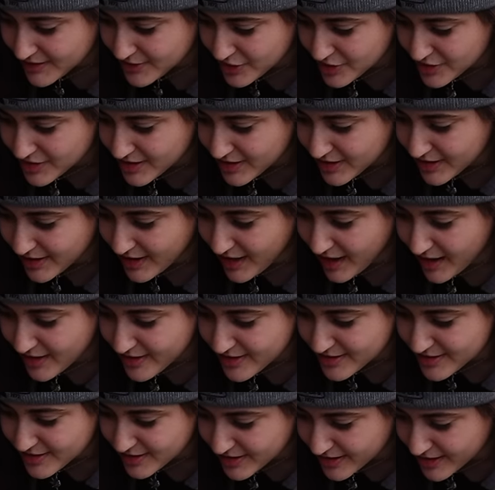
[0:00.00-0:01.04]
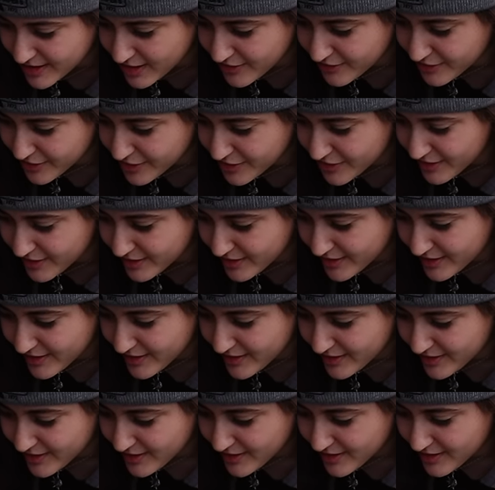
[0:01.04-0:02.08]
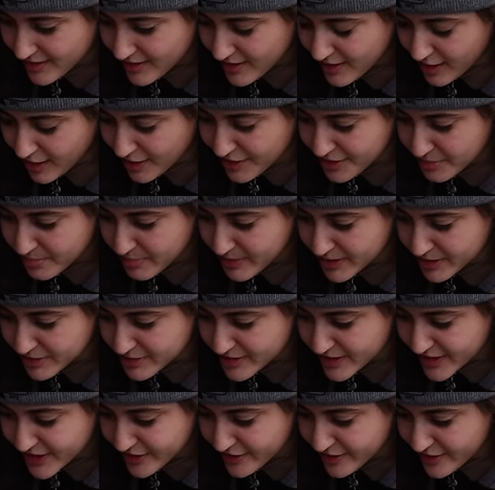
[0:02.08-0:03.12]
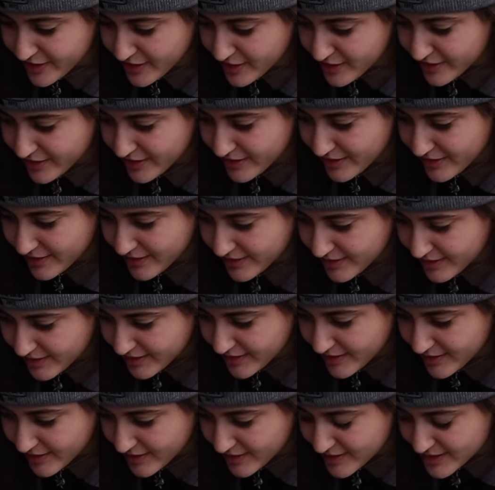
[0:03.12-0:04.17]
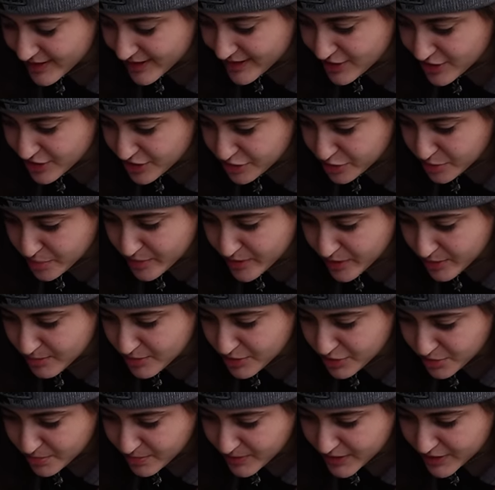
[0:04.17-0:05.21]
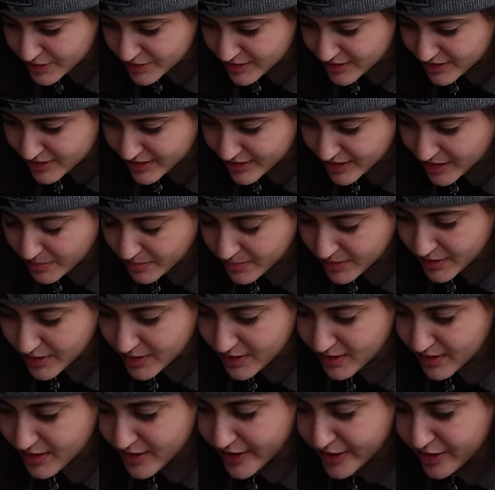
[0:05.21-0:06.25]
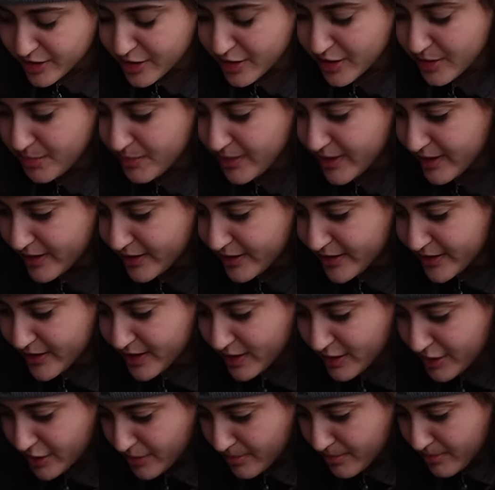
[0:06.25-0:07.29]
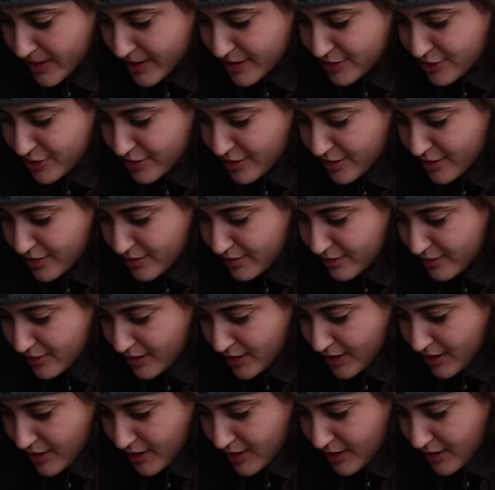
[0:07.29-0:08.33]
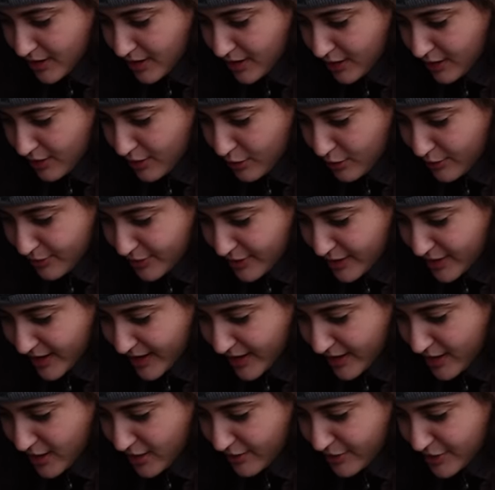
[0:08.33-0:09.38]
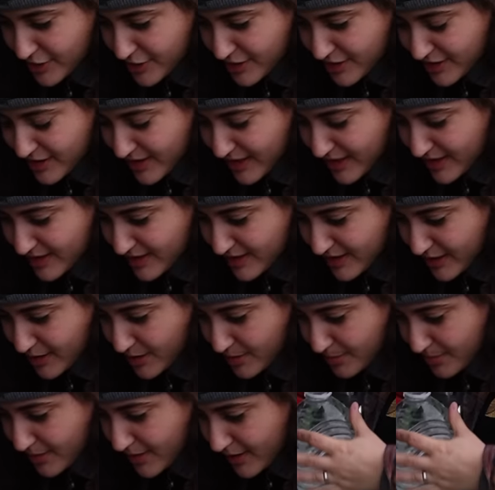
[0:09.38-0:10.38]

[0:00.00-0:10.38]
Just to honestly cover all the pills that are in here. Because I just opened up 2 pills and then I put another pill in it, her Metro. Hopefully that covers a taste up.